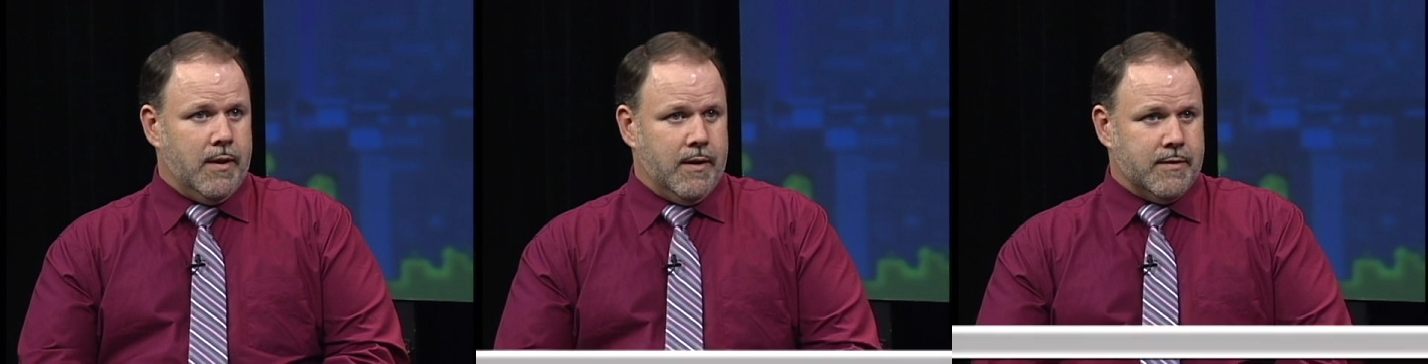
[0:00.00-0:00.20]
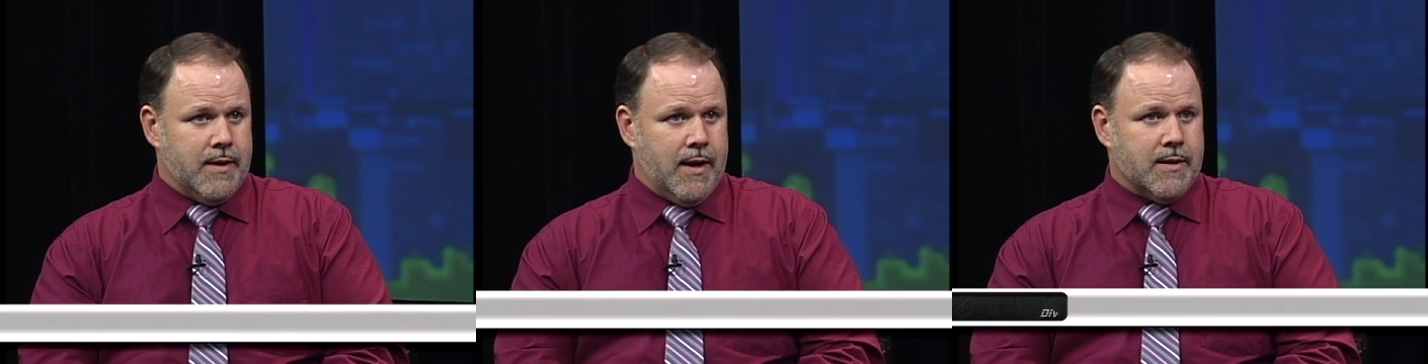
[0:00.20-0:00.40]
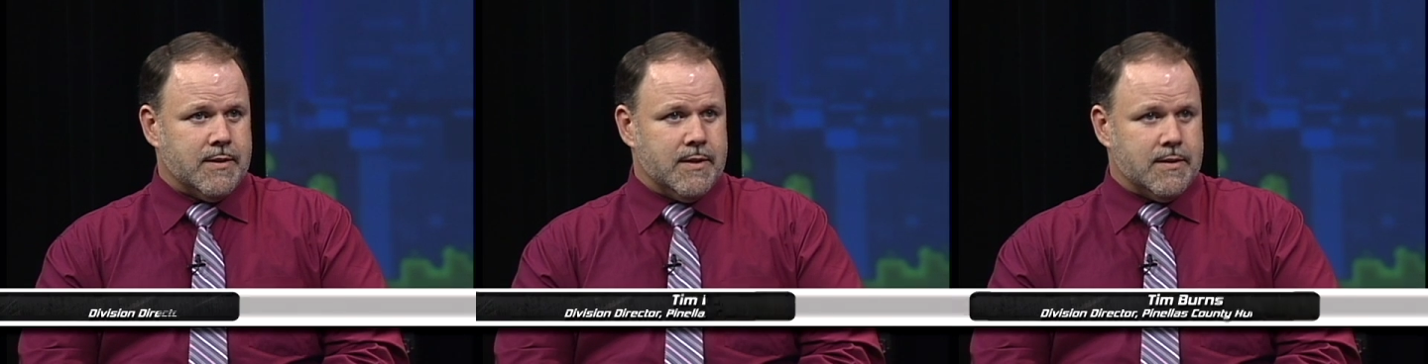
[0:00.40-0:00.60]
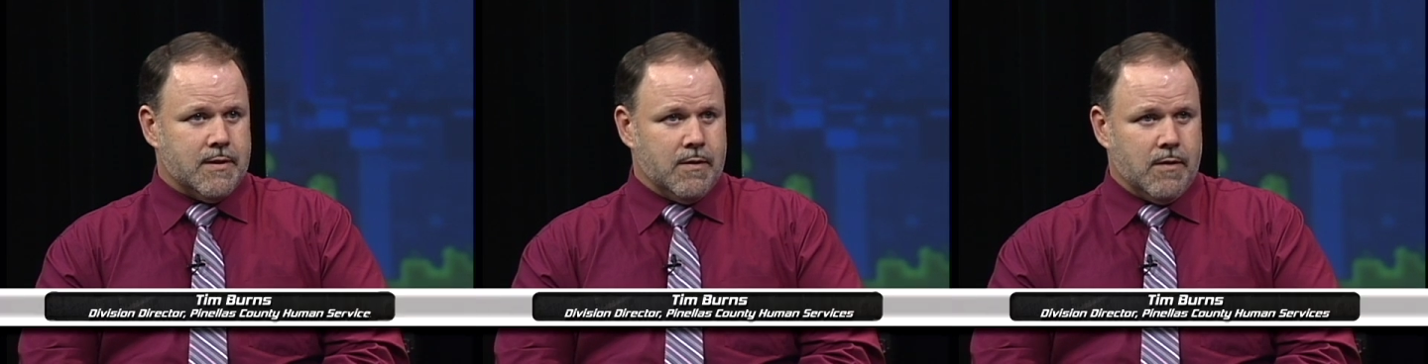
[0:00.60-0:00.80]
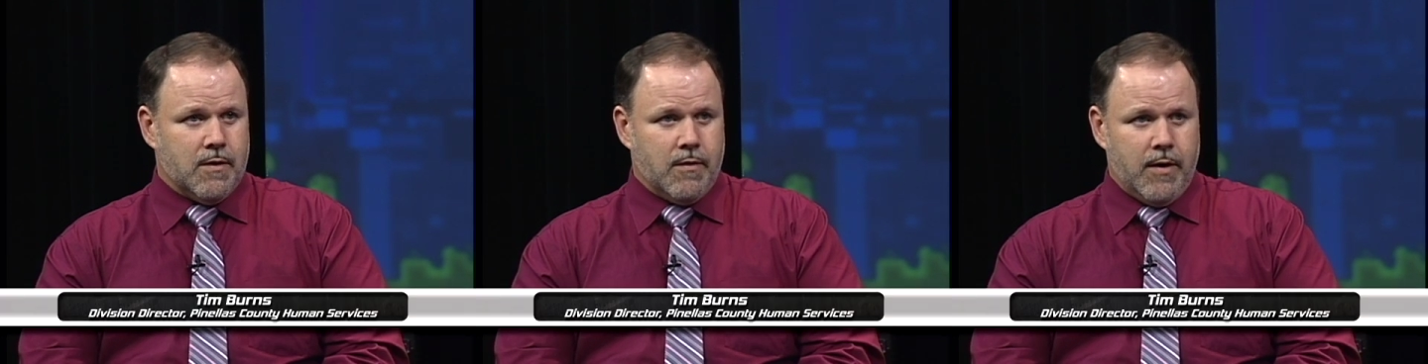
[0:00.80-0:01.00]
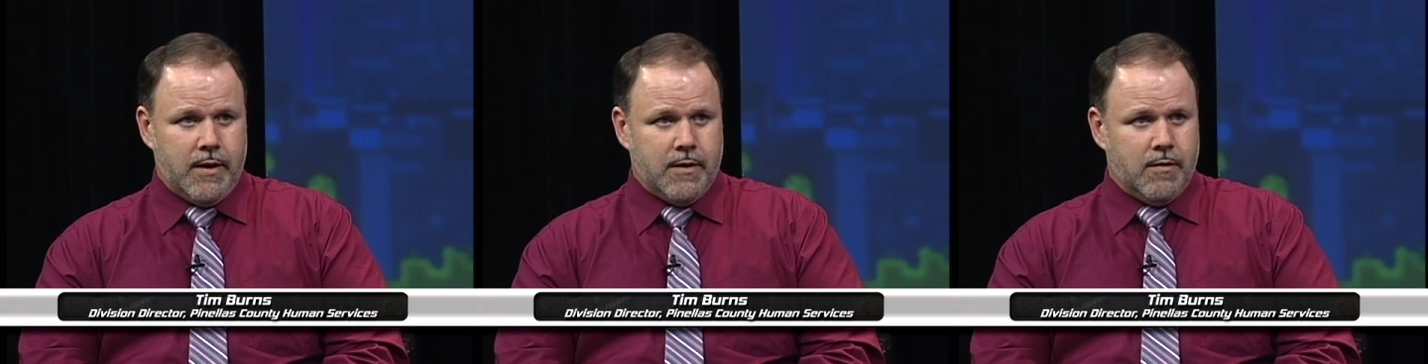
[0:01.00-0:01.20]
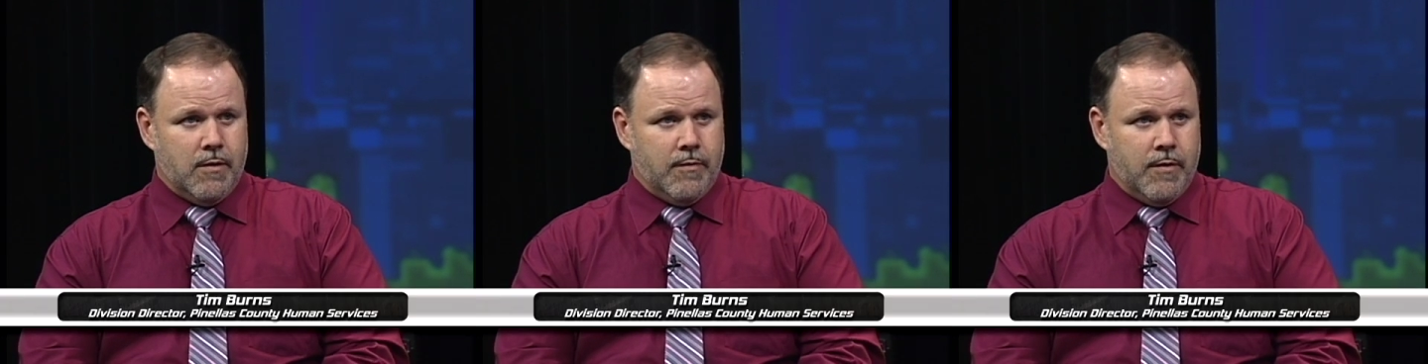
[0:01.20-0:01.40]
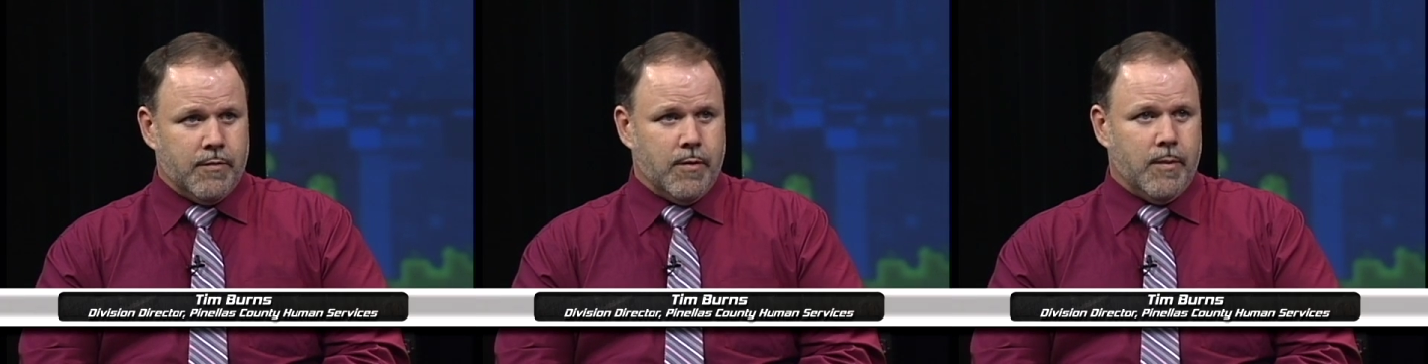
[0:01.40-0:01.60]
that has access to a great deal
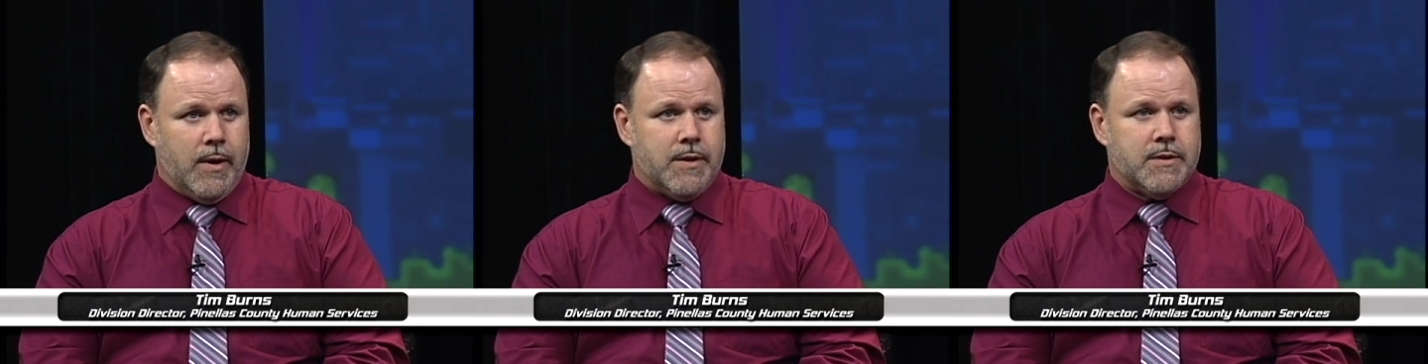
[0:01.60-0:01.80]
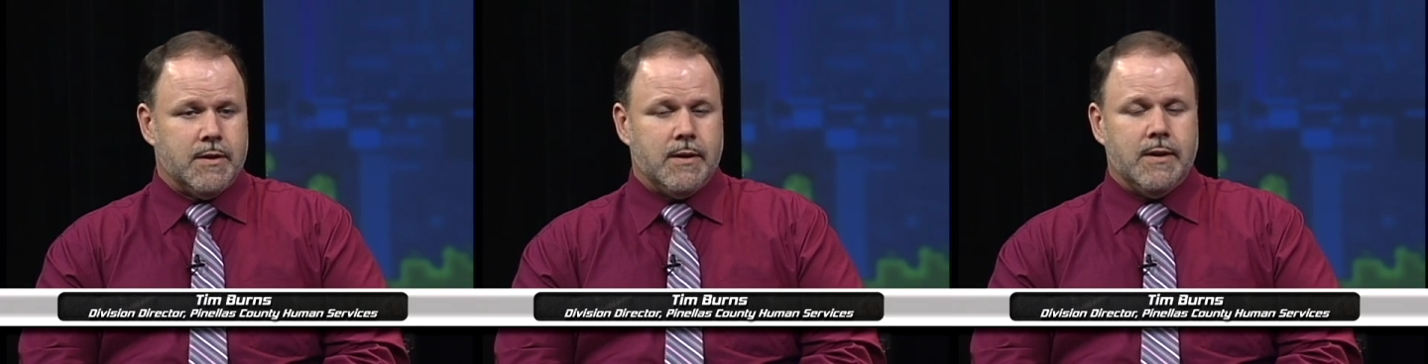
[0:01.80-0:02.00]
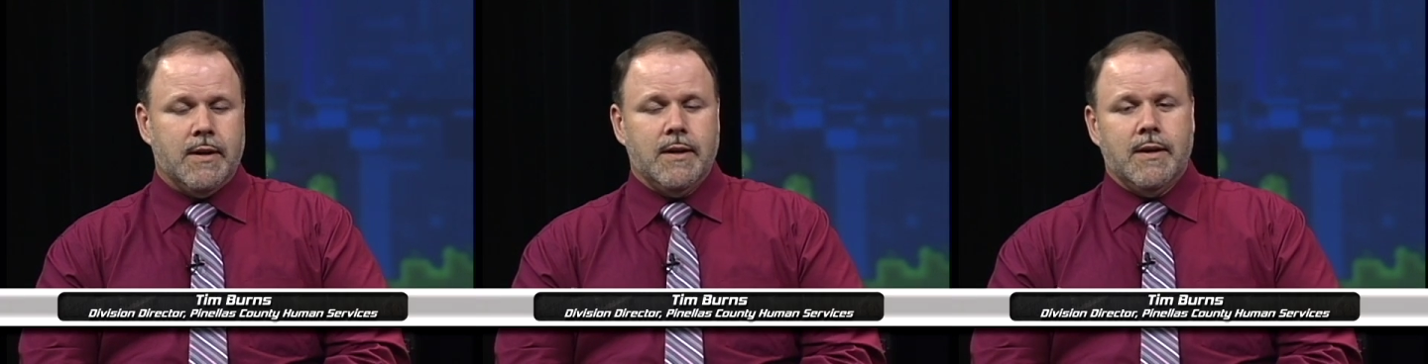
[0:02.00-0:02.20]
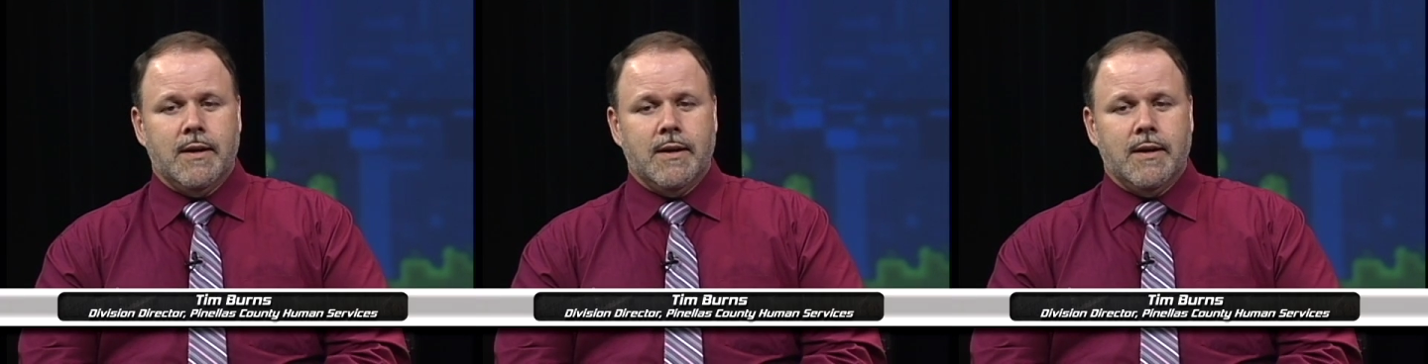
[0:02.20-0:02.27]
of information.